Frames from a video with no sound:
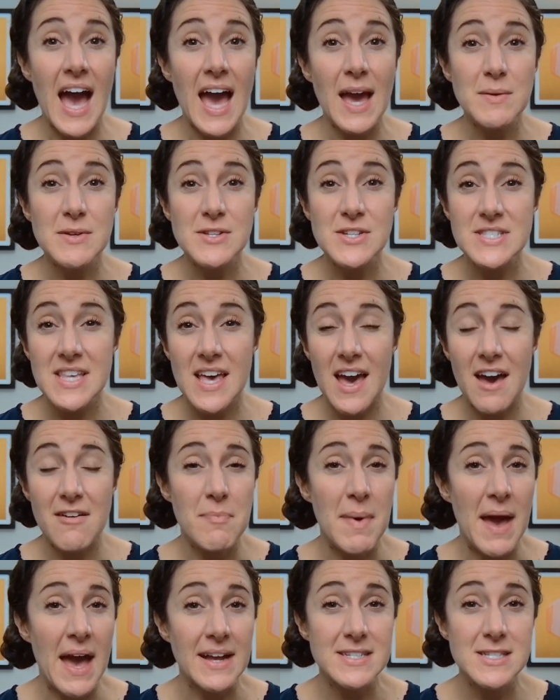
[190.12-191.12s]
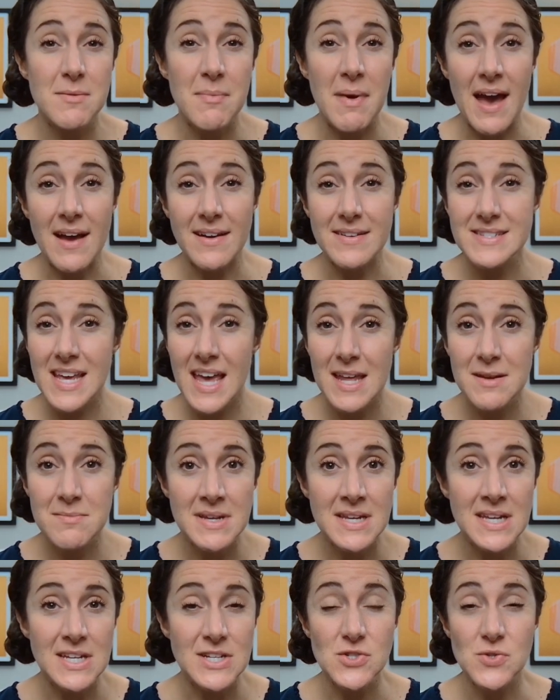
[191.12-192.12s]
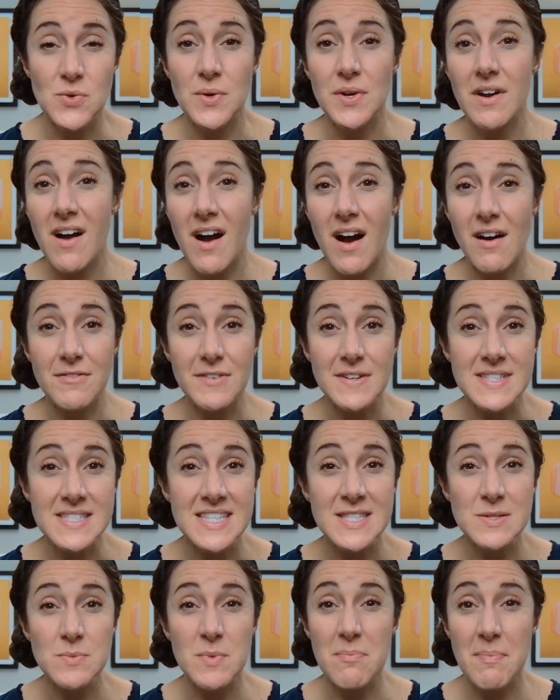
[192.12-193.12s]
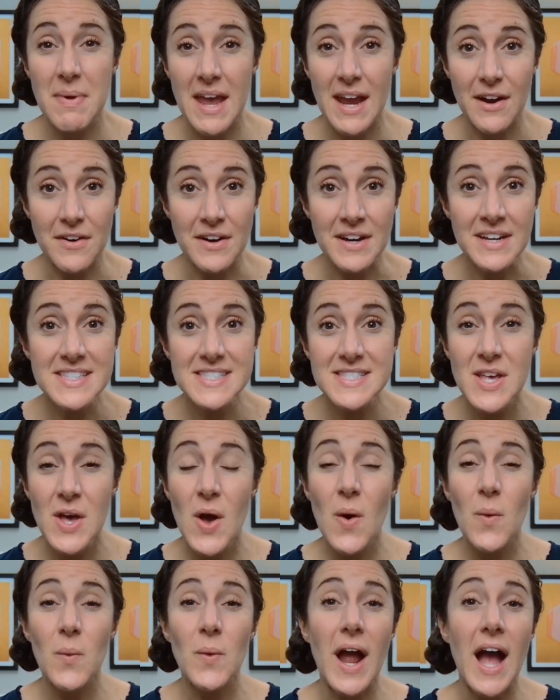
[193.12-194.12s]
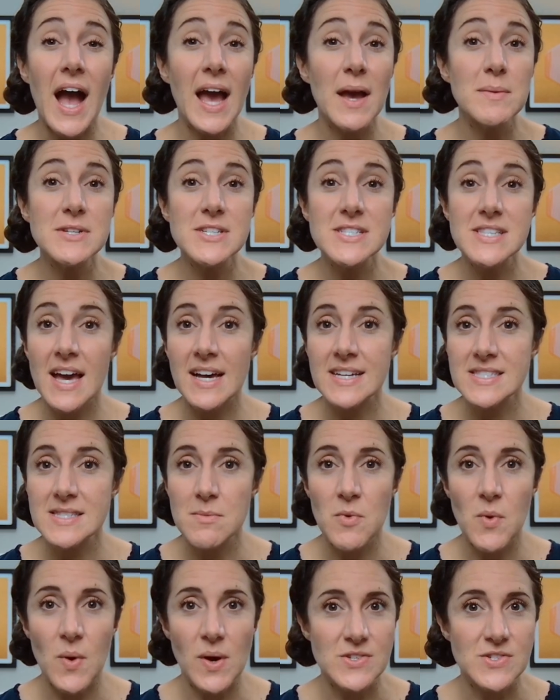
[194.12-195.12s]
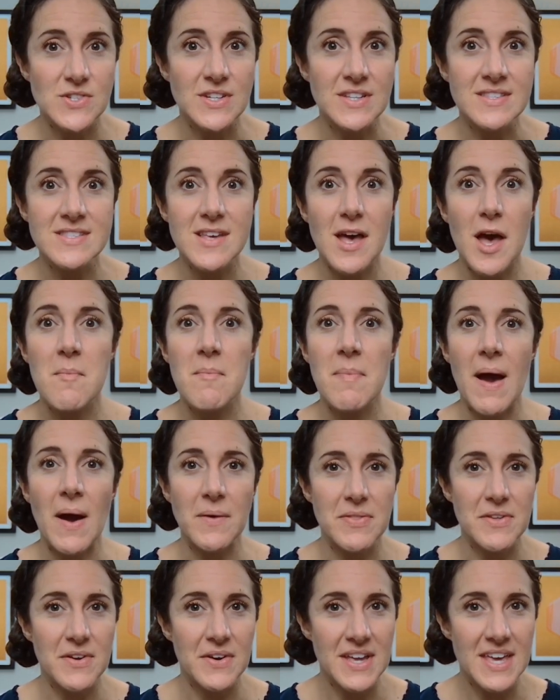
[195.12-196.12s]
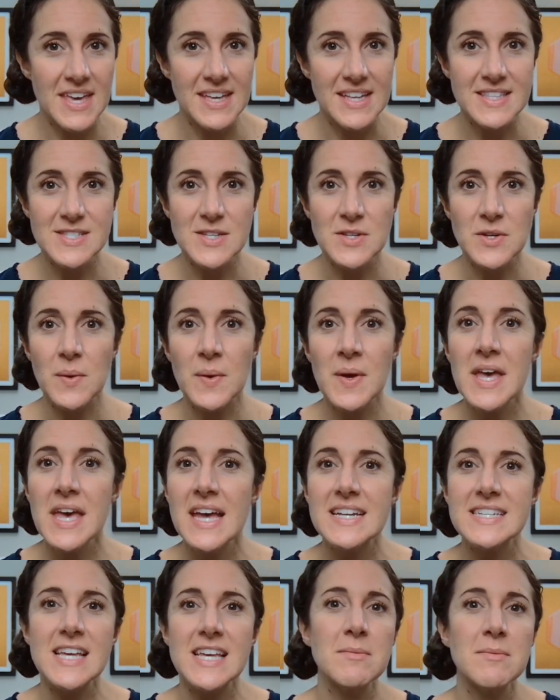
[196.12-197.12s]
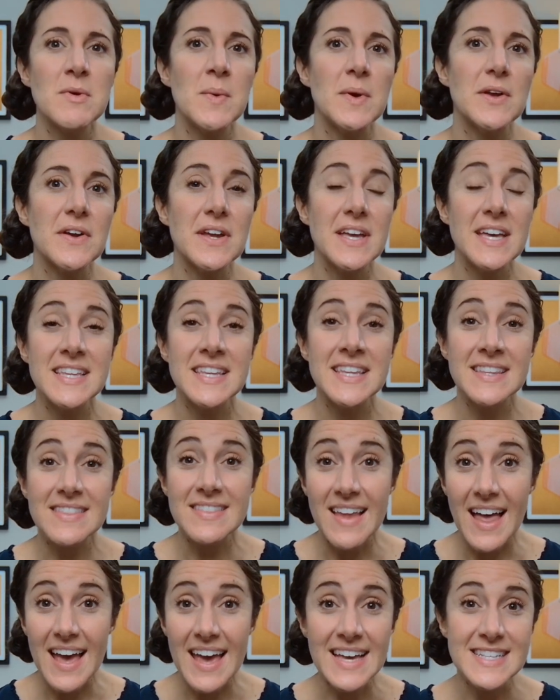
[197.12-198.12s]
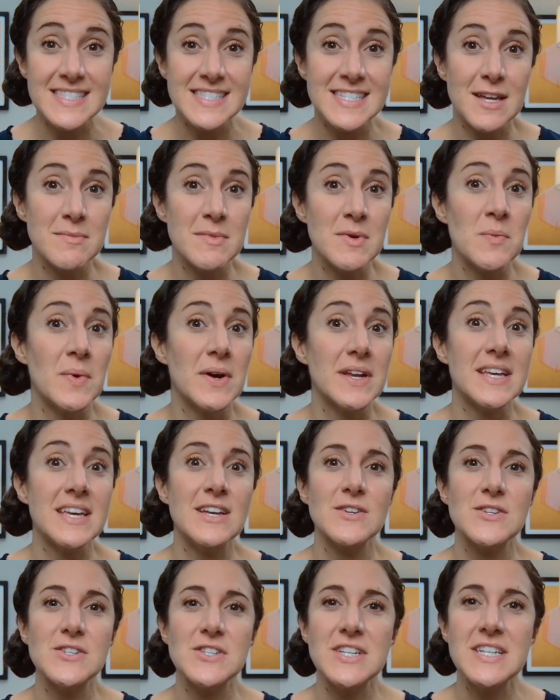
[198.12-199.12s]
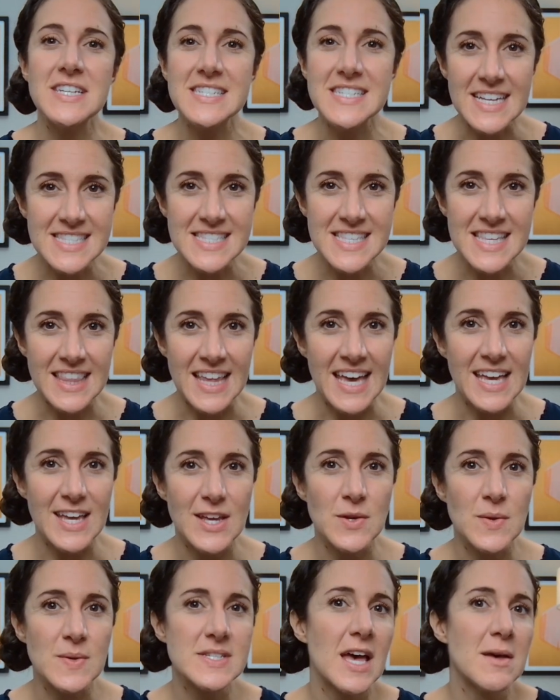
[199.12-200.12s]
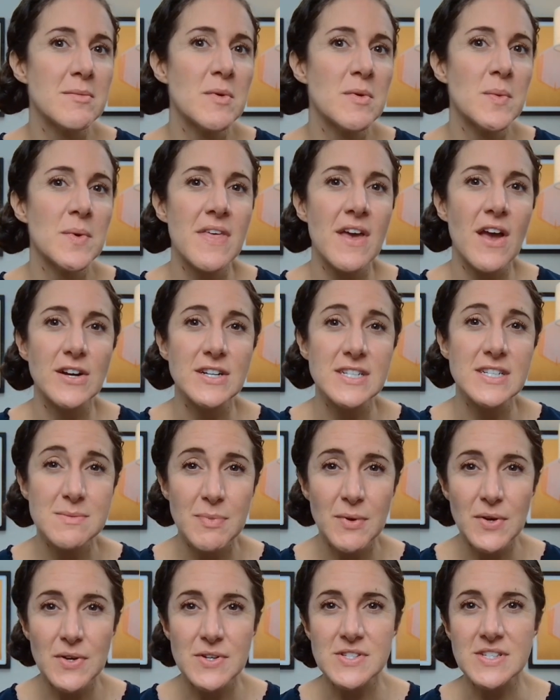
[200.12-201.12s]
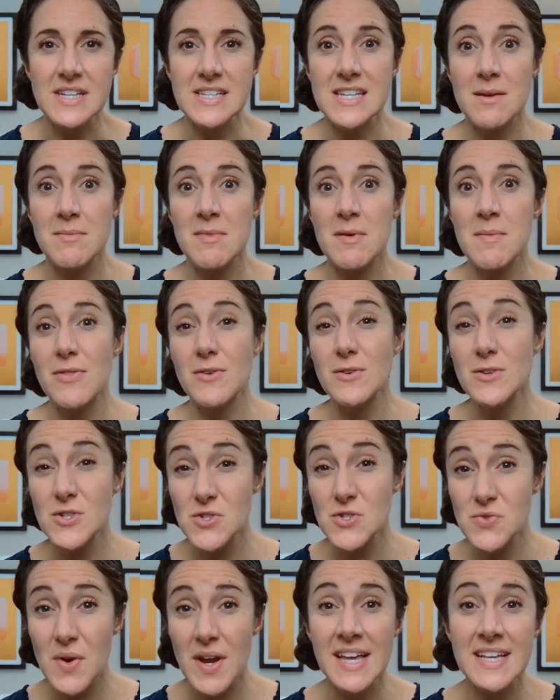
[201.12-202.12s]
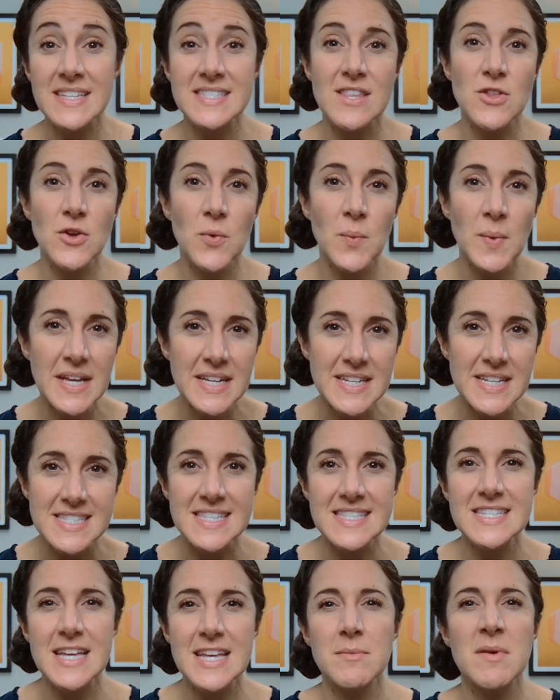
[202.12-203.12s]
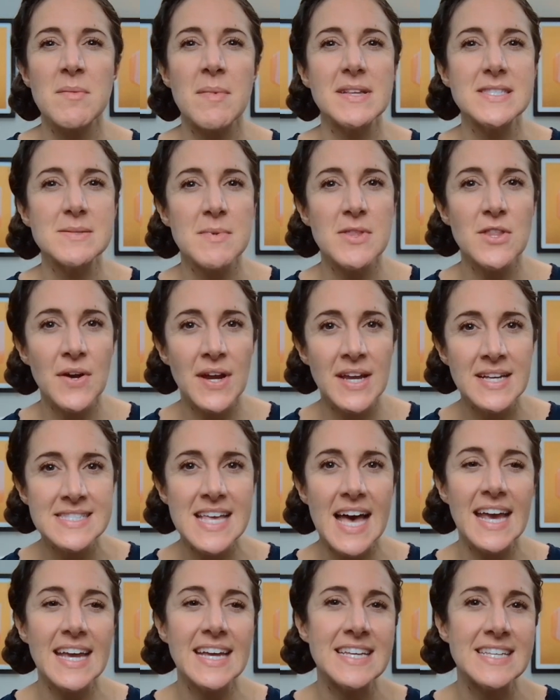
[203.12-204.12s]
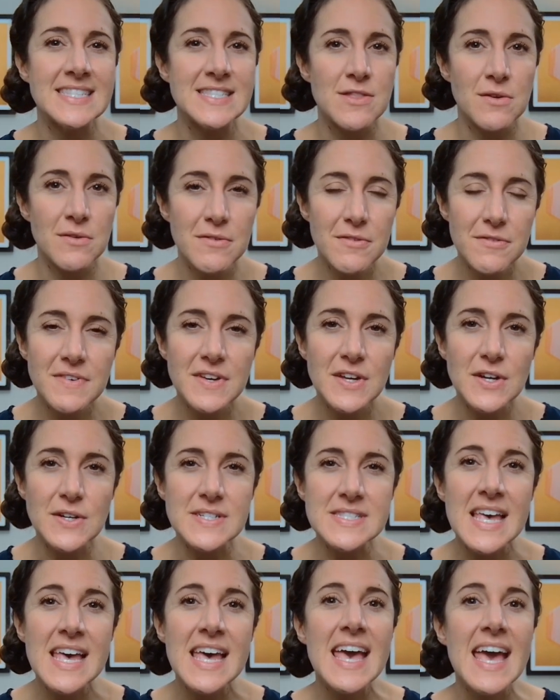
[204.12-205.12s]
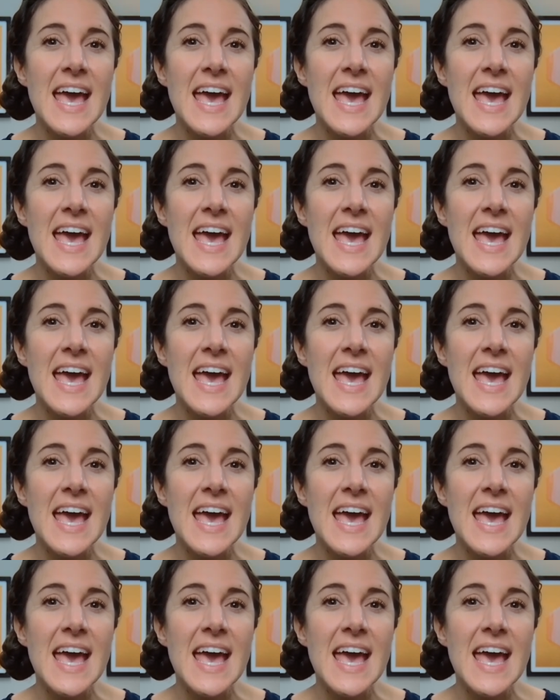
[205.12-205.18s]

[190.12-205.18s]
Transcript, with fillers: I would just have back-to-back ten minute short conferences with parents where I would just ask them questions about their kids. You know, tell me what your kid likes. Tell me what he or she doesn't like. You know, tell me where they are spiritually. Tell me about their strengths and their weaknesses. Tell me about some of their anxieties and their fears.